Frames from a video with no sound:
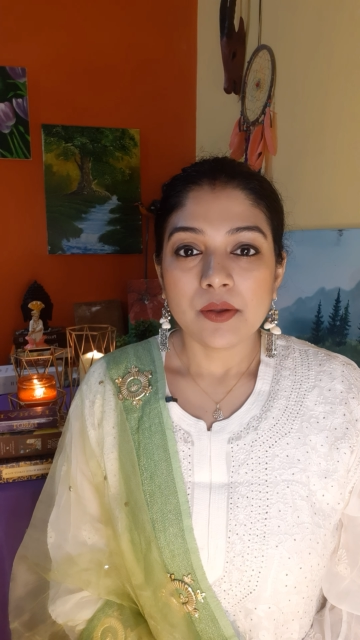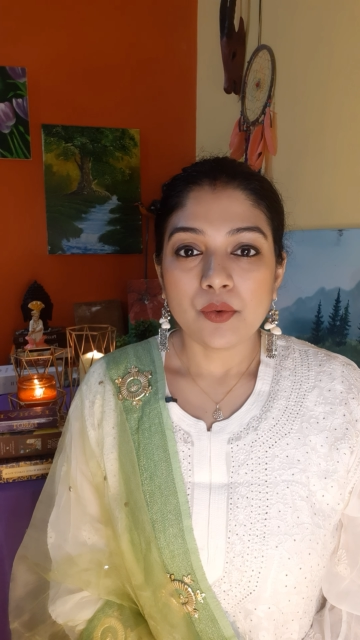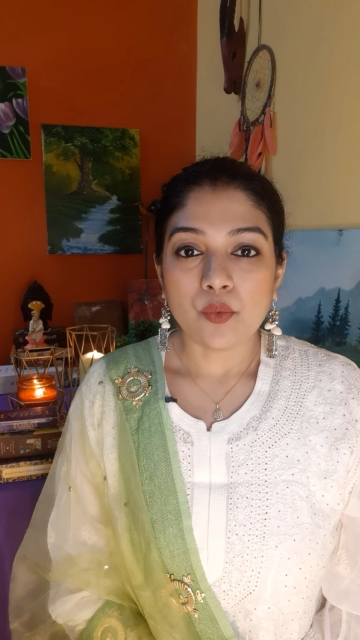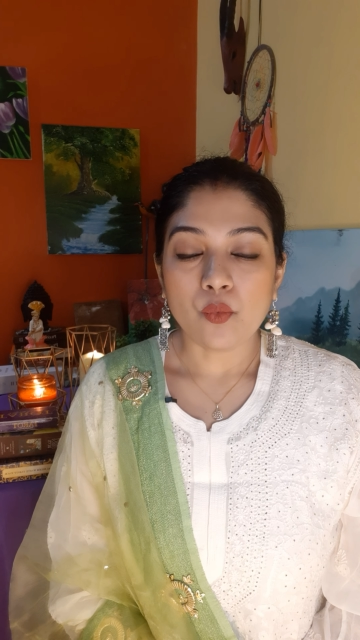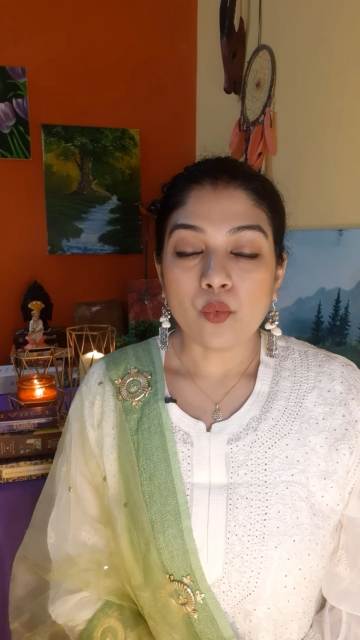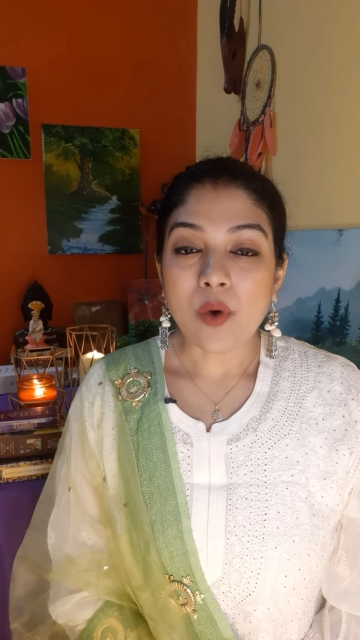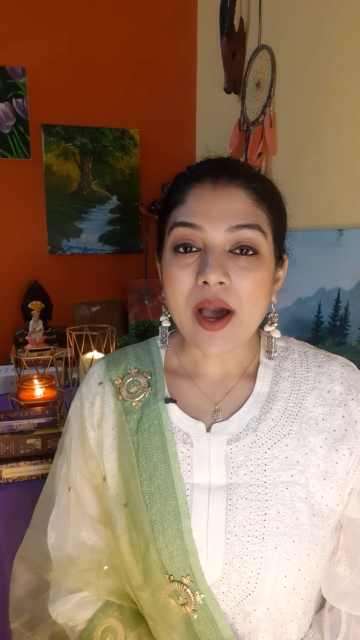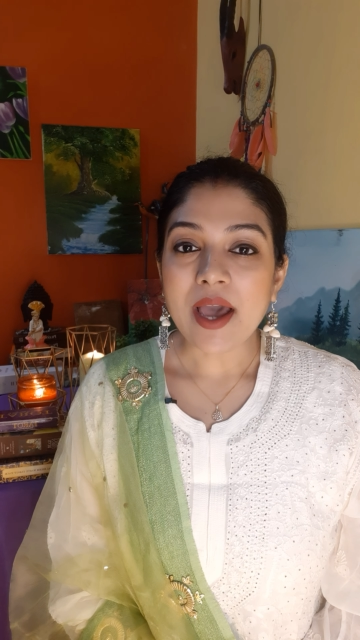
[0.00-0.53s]

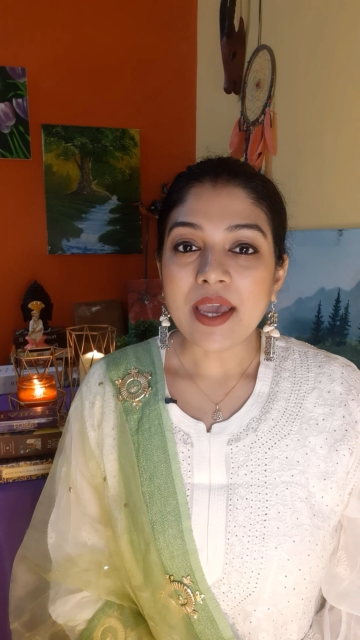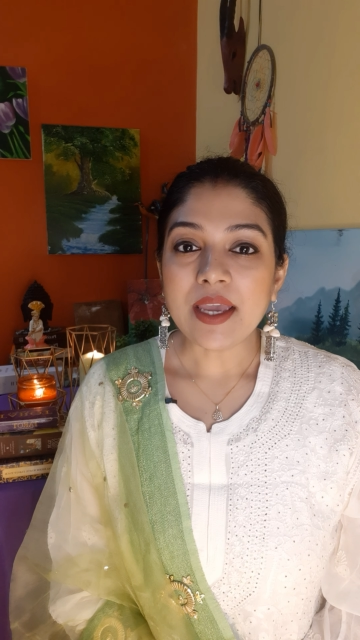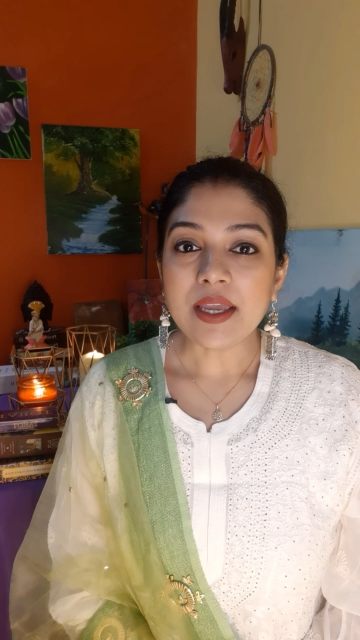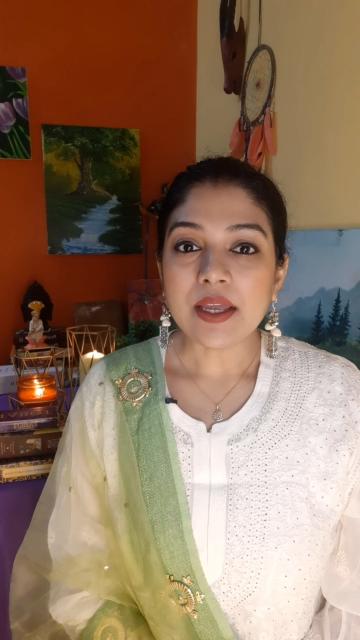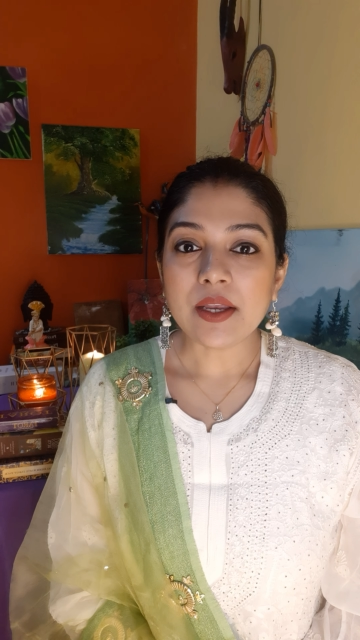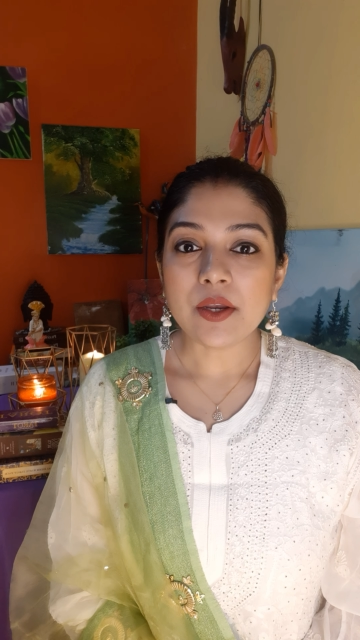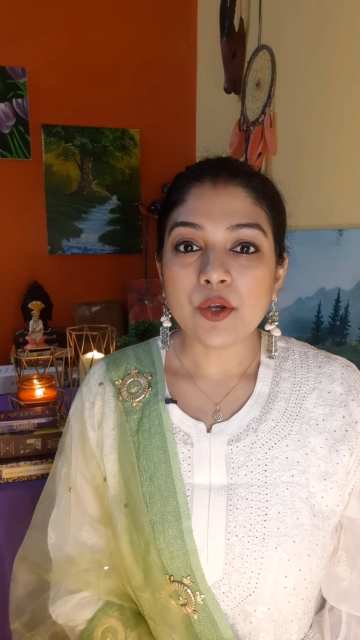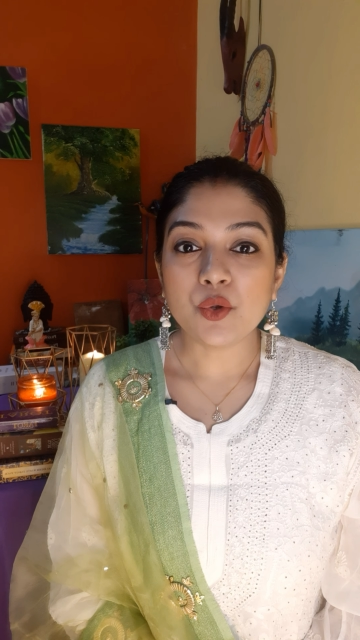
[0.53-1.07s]
Why
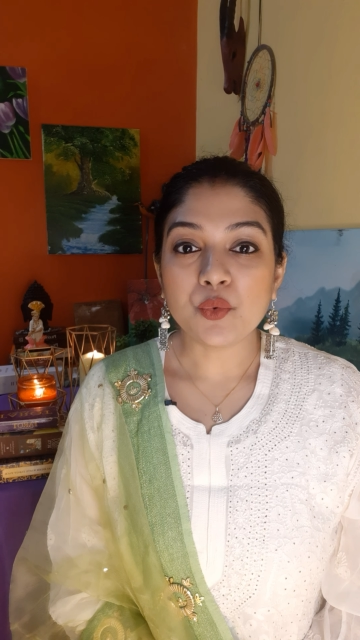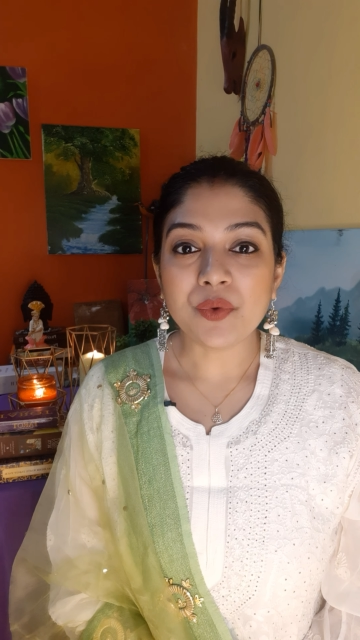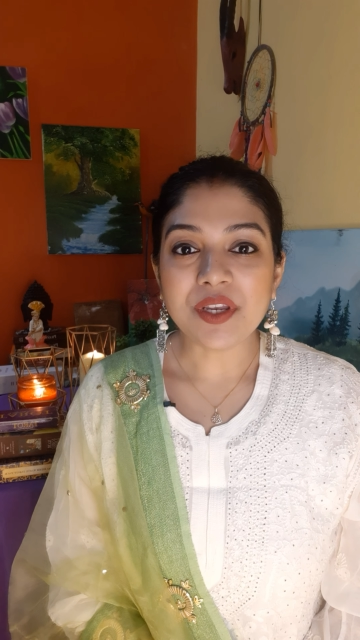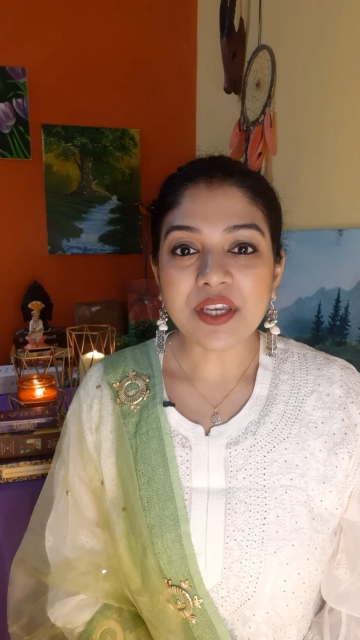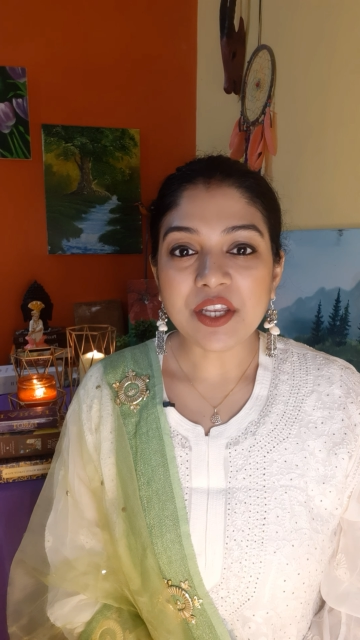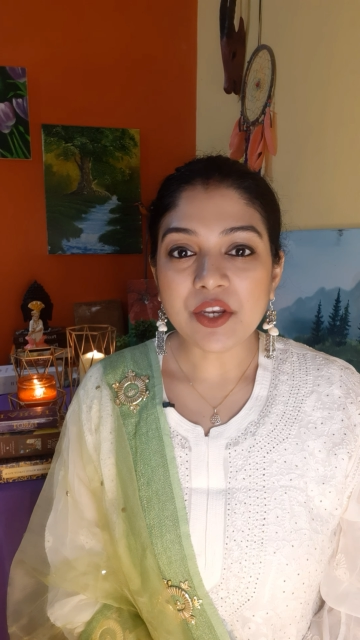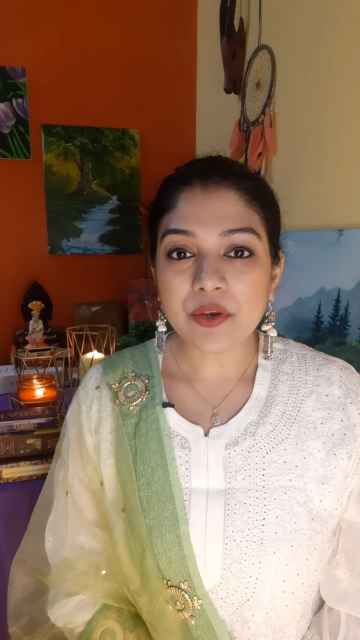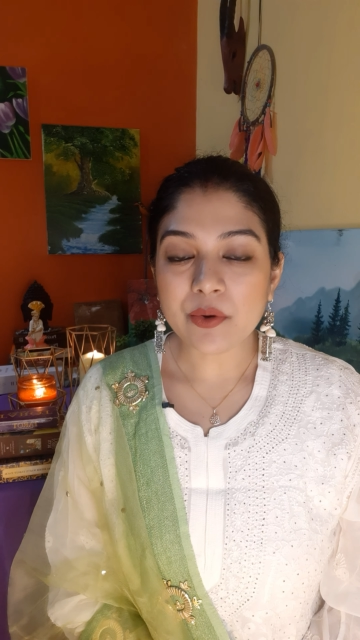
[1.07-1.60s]
do we
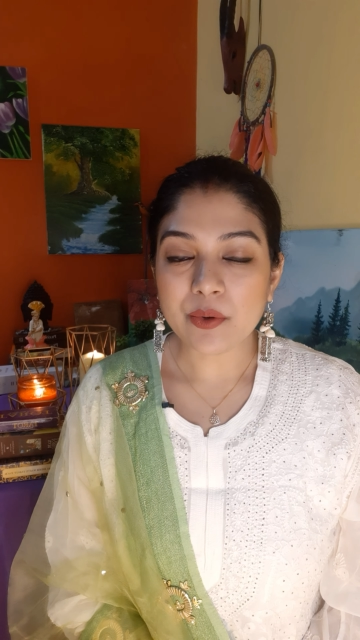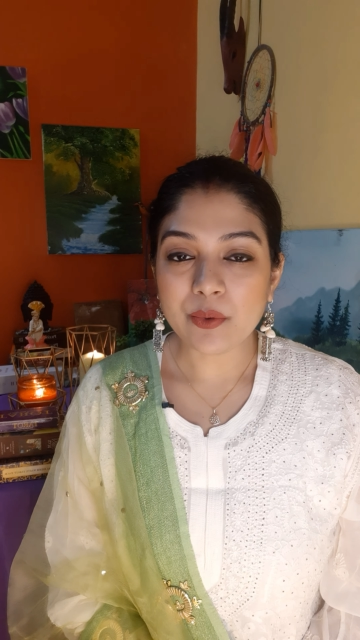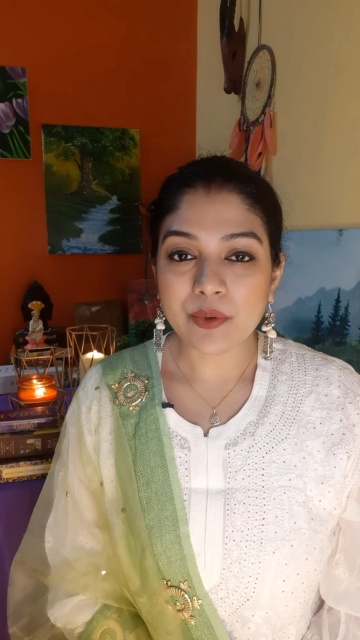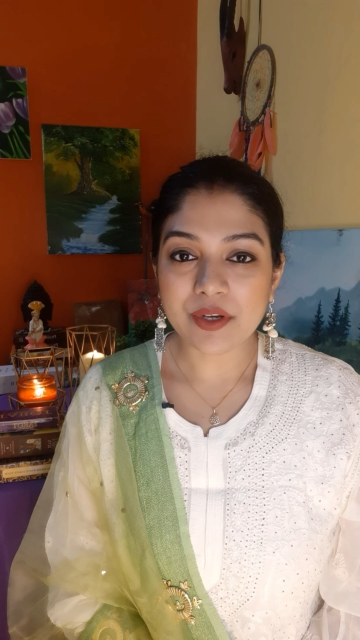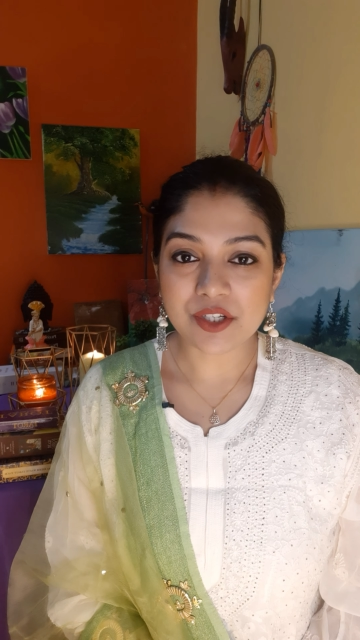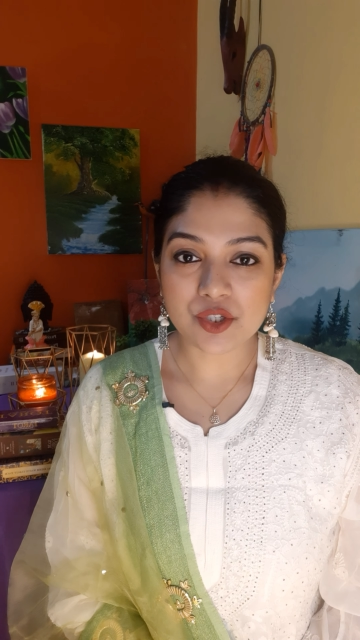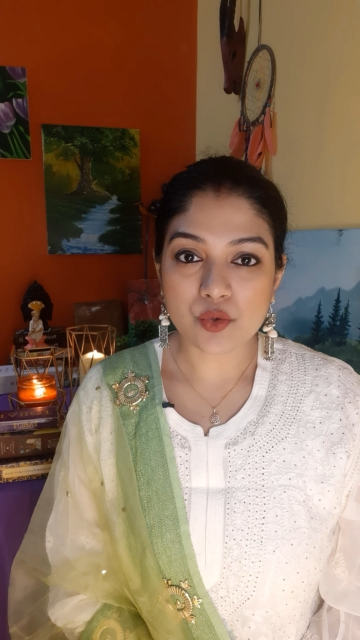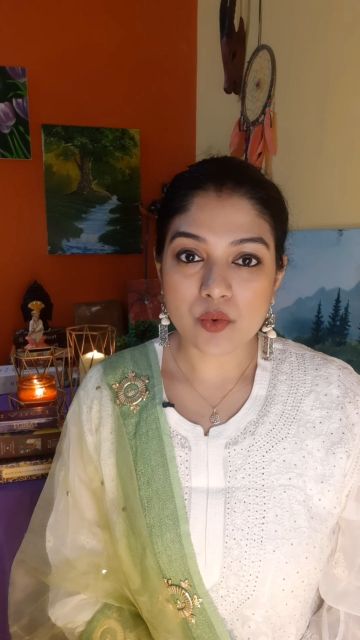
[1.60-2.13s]
need to do
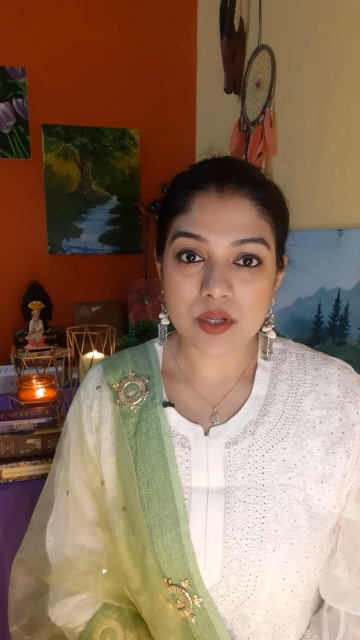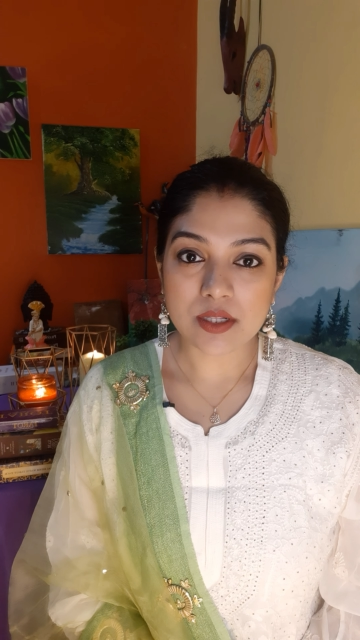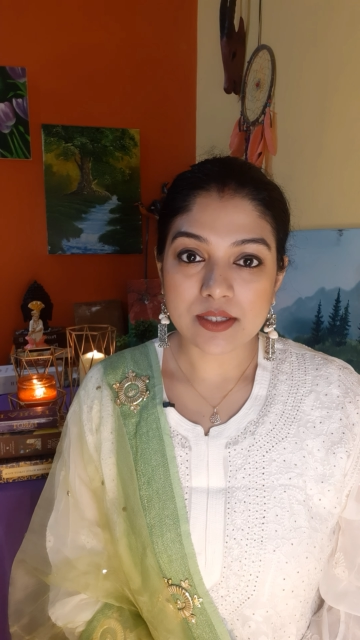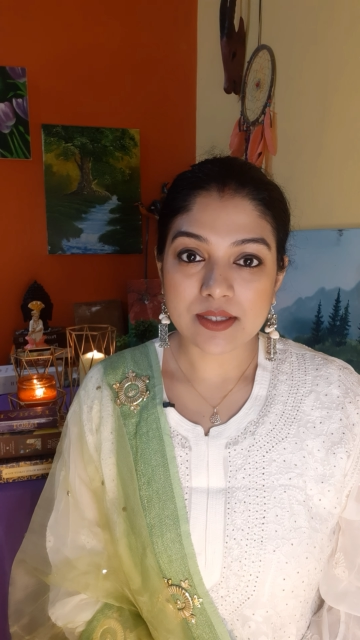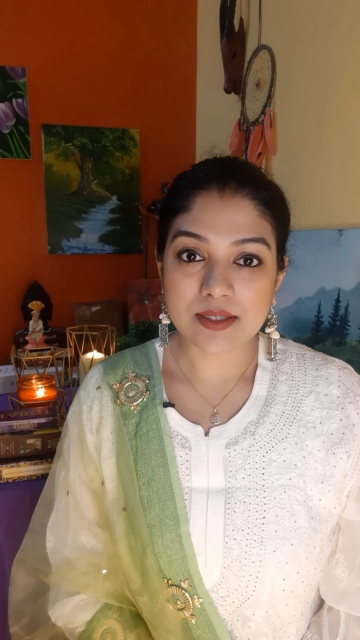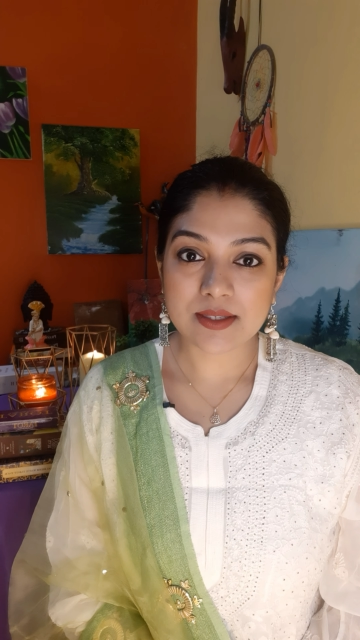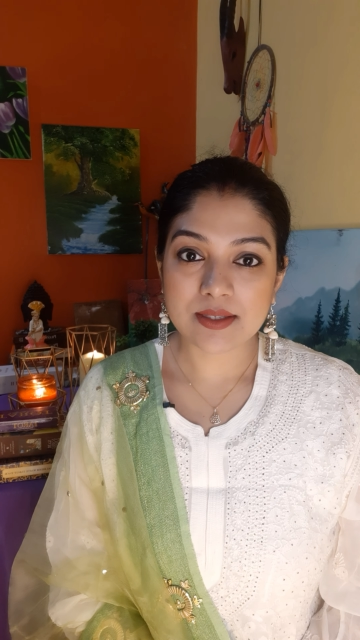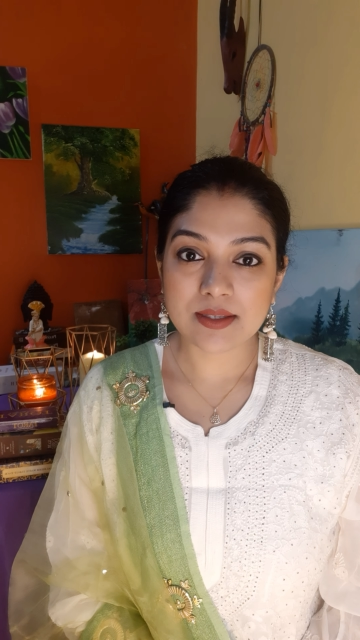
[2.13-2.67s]

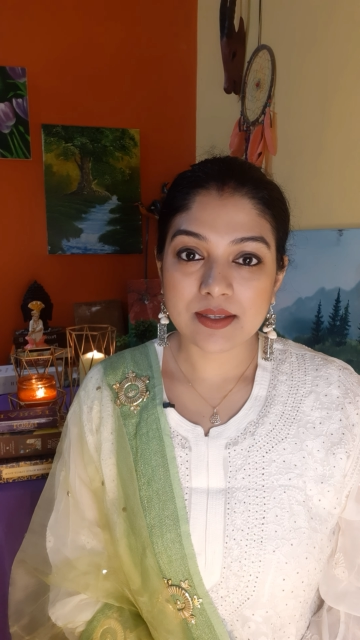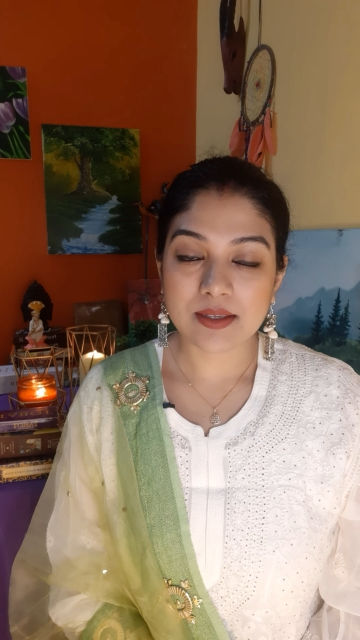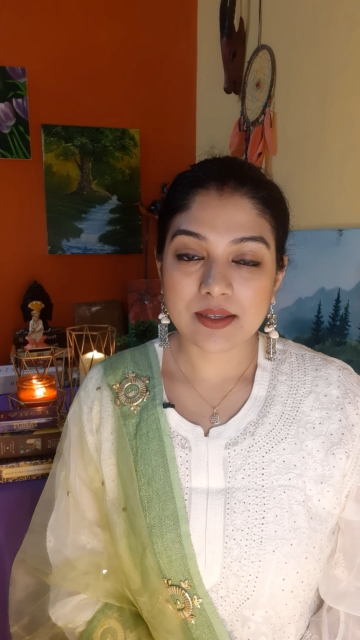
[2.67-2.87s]
rituals?